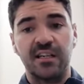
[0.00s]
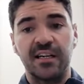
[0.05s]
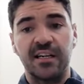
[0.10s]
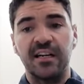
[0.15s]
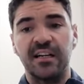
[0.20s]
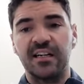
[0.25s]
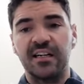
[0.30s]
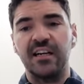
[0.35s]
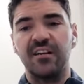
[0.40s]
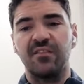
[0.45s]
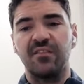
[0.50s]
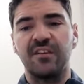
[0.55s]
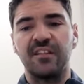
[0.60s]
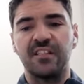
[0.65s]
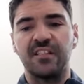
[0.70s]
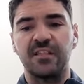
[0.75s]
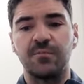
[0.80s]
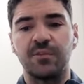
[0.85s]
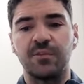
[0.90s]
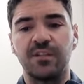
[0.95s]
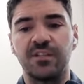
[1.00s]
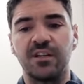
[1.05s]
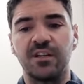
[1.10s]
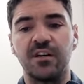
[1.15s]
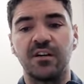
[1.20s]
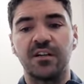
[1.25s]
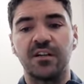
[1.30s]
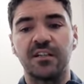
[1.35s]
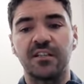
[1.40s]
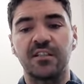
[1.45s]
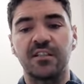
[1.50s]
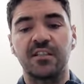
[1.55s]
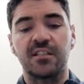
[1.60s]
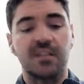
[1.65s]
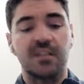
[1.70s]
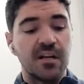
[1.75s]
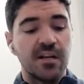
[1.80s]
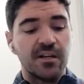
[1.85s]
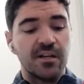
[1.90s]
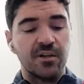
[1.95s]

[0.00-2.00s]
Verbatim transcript: Again, kind of fits in with the targets,